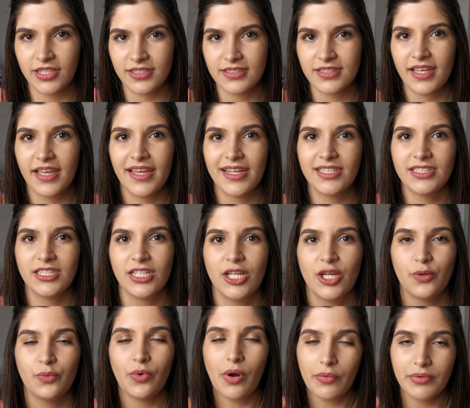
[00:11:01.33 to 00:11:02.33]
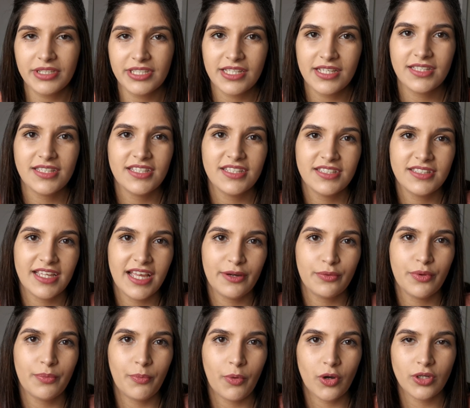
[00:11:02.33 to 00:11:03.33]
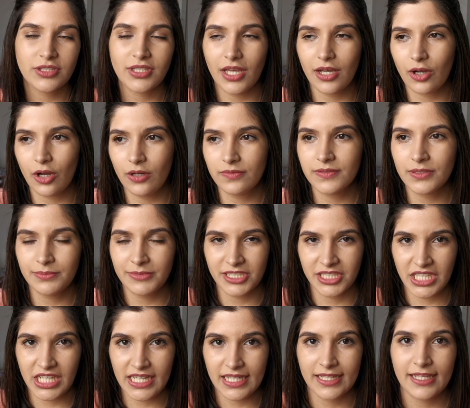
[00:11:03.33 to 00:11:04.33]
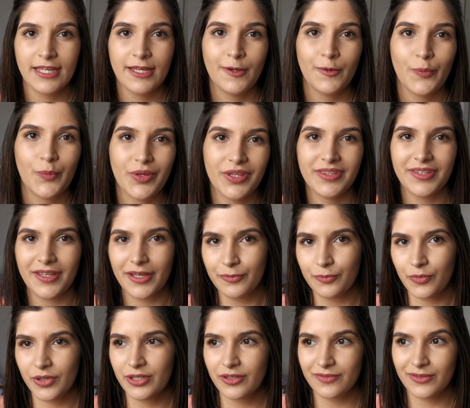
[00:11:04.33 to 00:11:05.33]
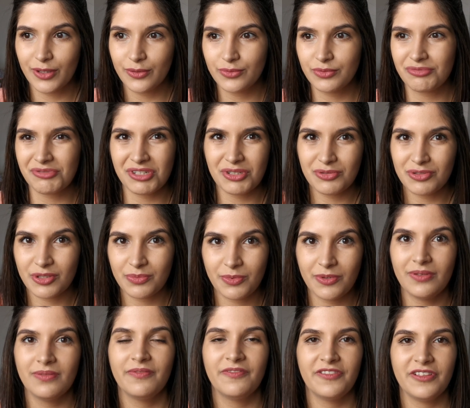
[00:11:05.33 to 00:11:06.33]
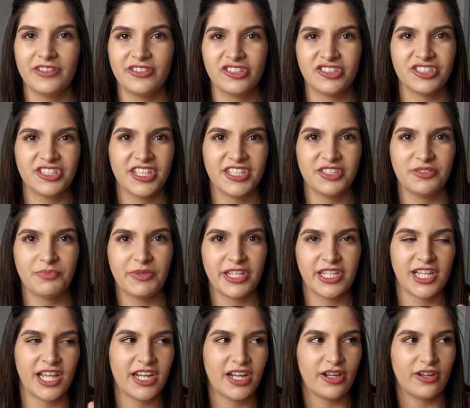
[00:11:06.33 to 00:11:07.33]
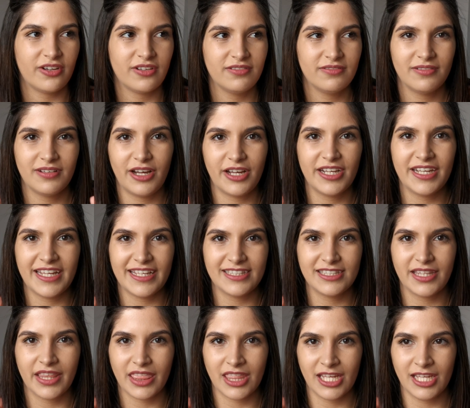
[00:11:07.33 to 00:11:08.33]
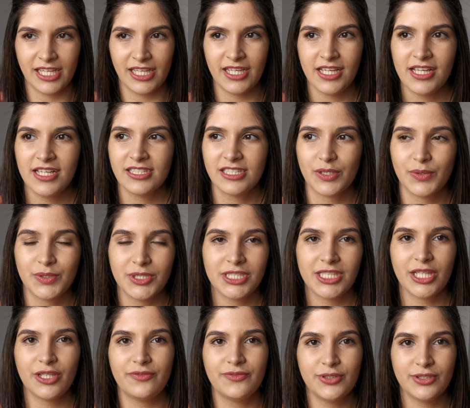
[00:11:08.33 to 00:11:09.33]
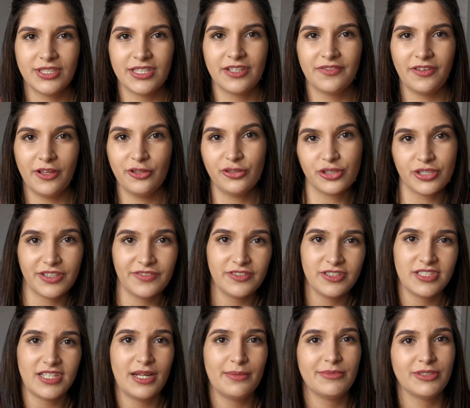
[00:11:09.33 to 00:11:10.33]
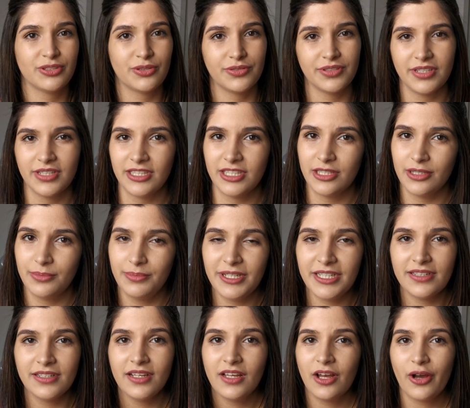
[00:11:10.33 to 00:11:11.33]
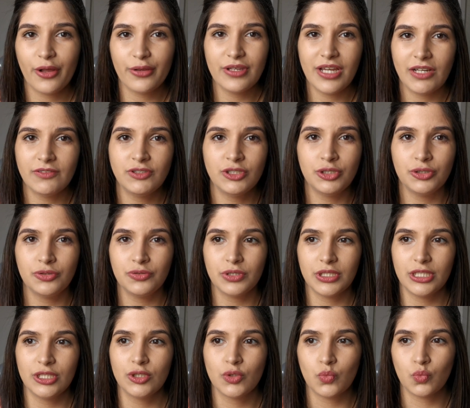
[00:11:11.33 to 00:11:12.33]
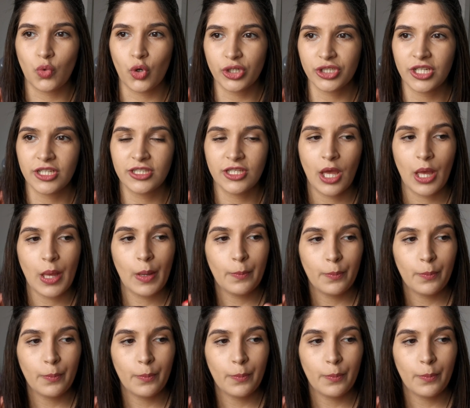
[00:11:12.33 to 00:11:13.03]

does. And what we did is that we bought a coffee machine with one of those reusable filters that is made like a net thingy. So instead of using a filter every time and throwing it in the bin, all you have to do is wash it,